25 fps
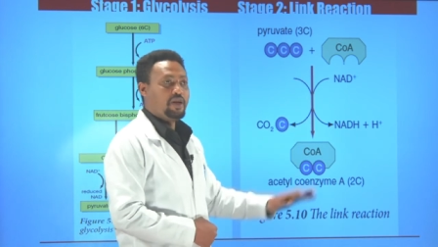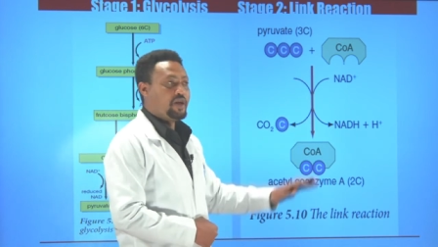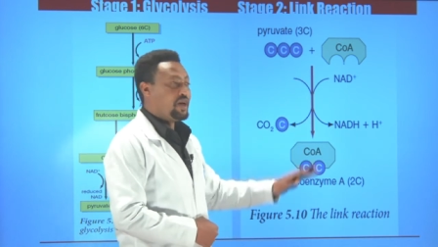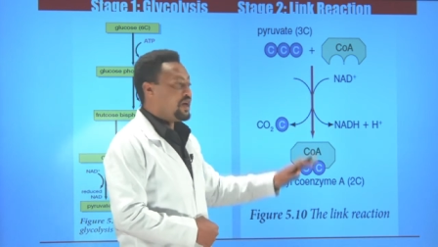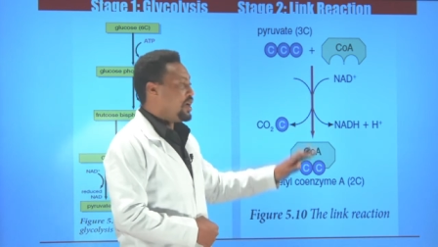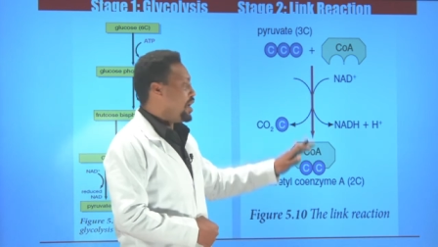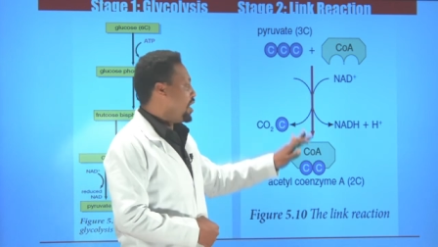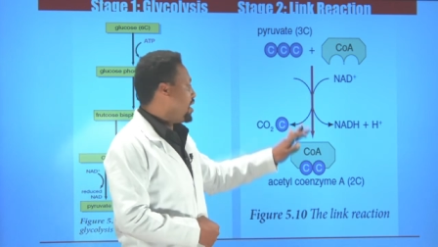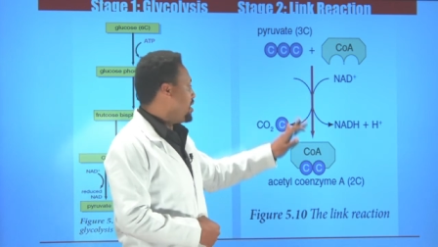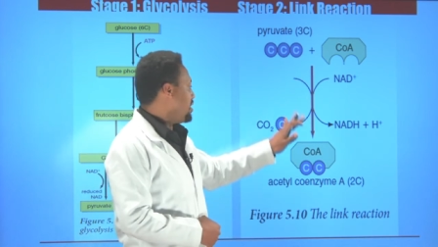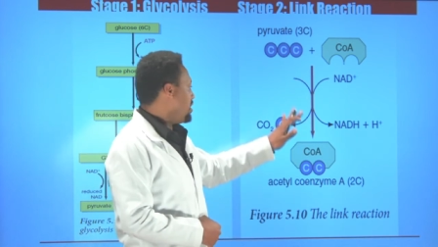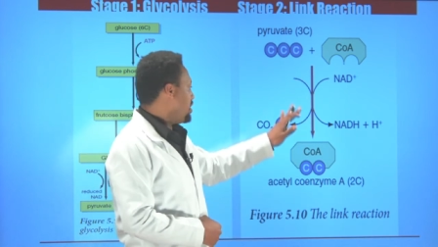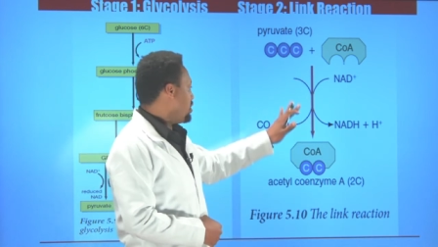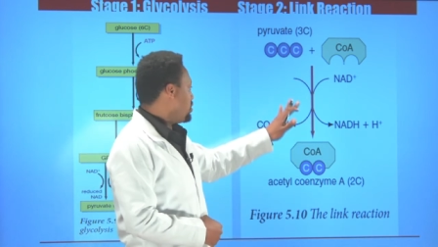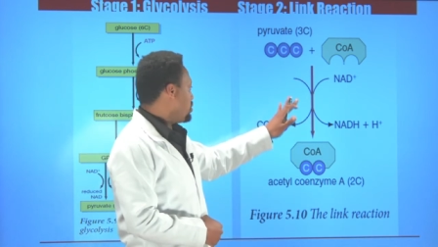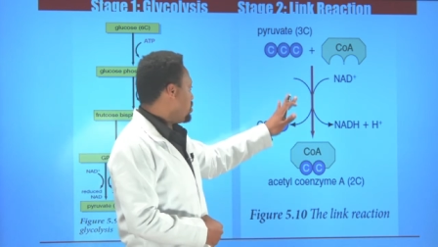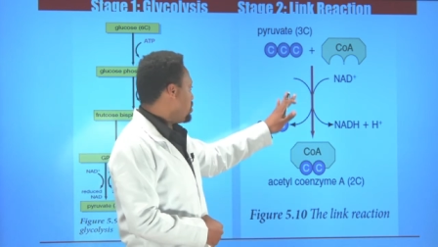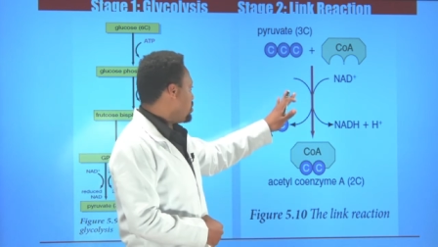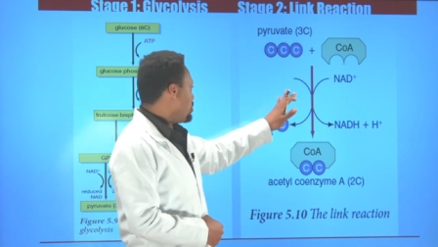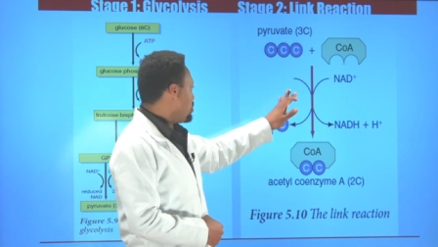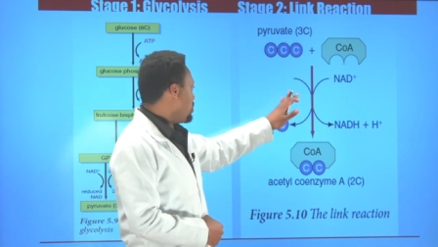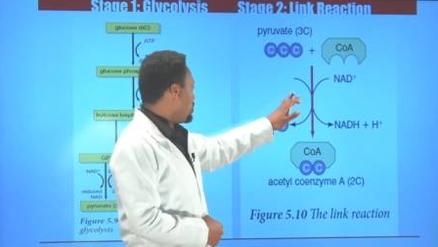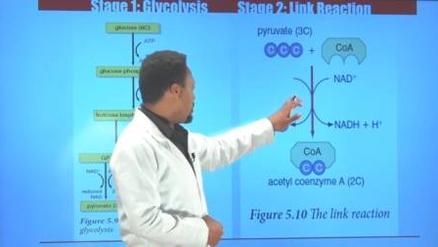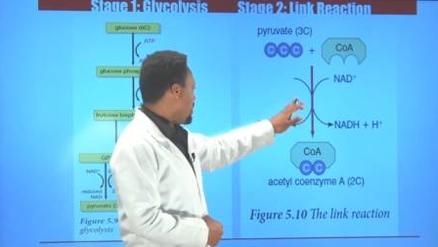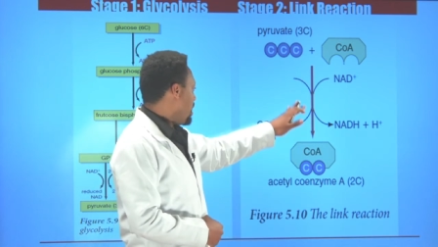and there is
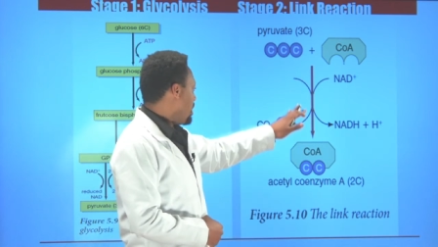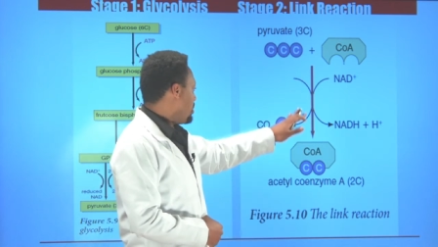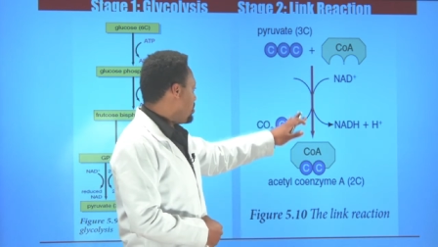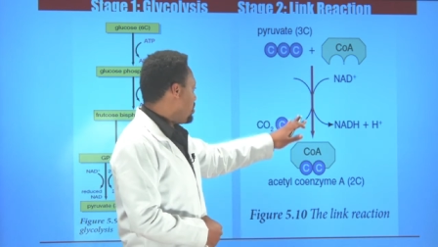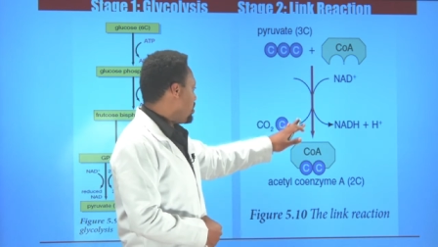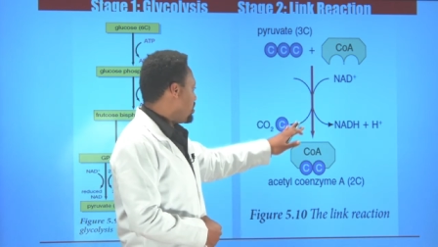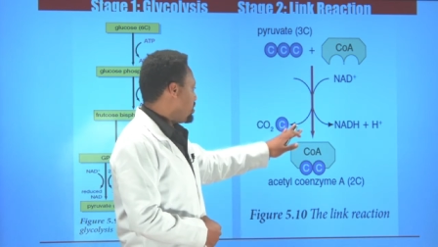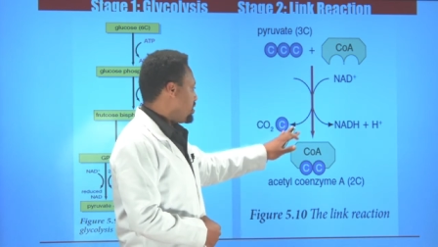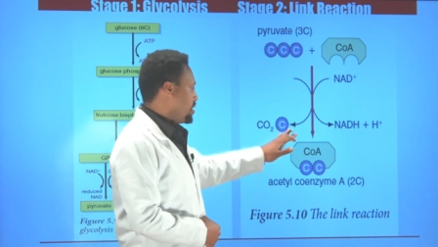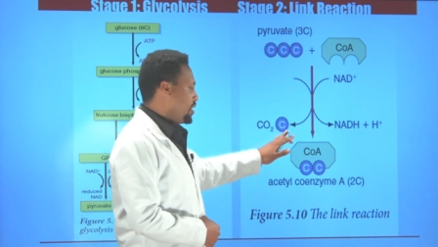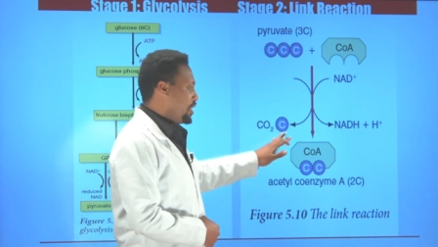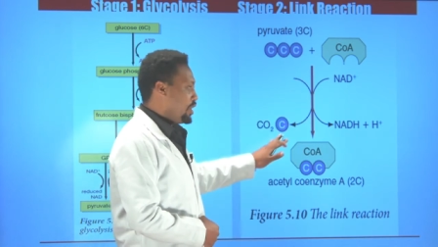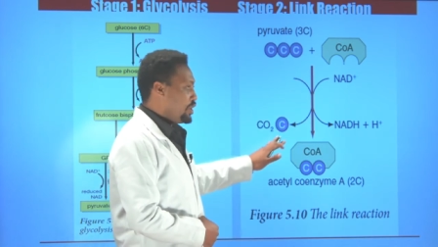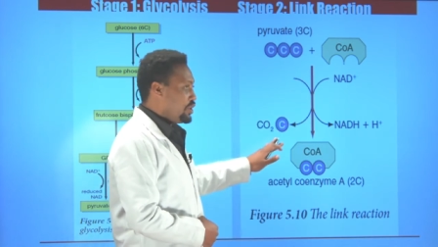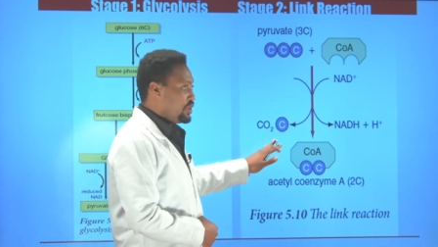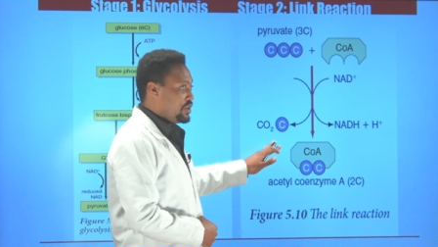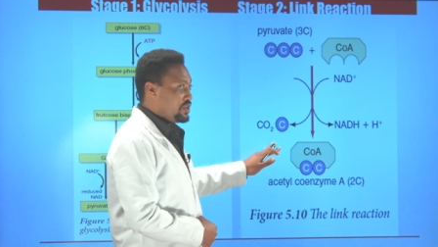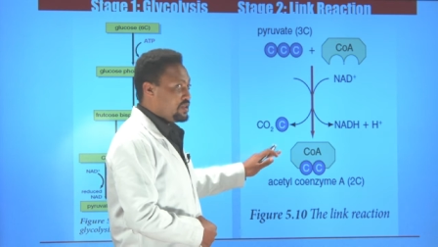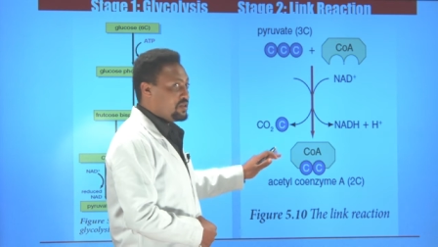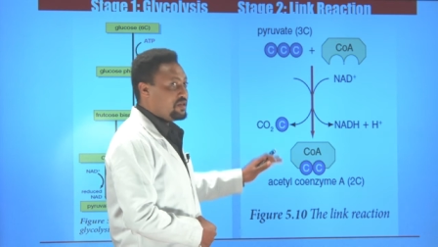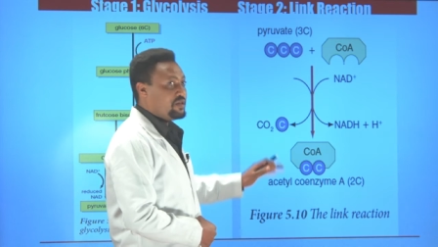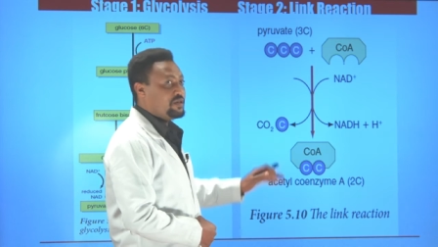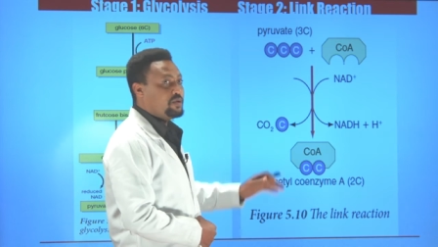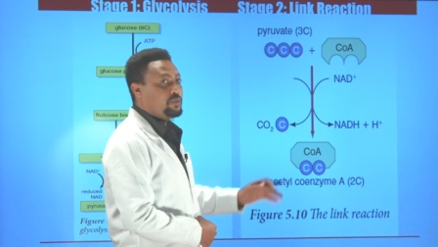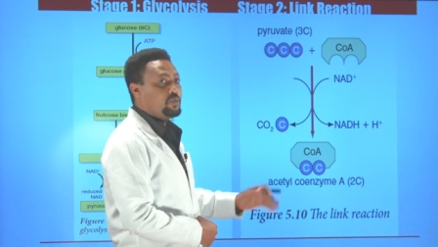also carboxylation.